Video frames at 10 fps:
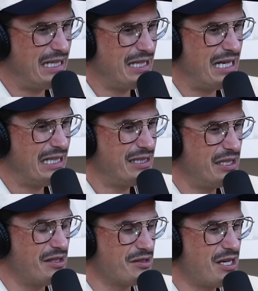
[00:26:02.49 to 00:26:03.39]
I, I
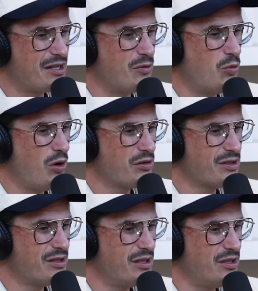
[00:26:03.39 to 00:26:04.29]
think there's nothing
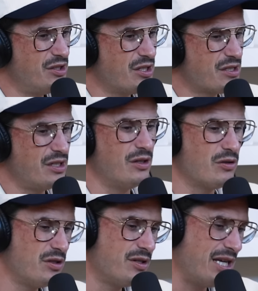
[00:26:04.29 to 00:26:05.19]
worse than just you know
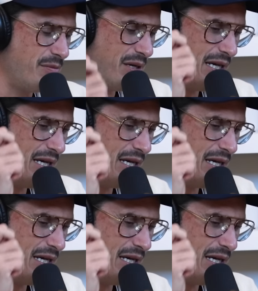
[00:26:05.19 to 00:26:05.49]
you keep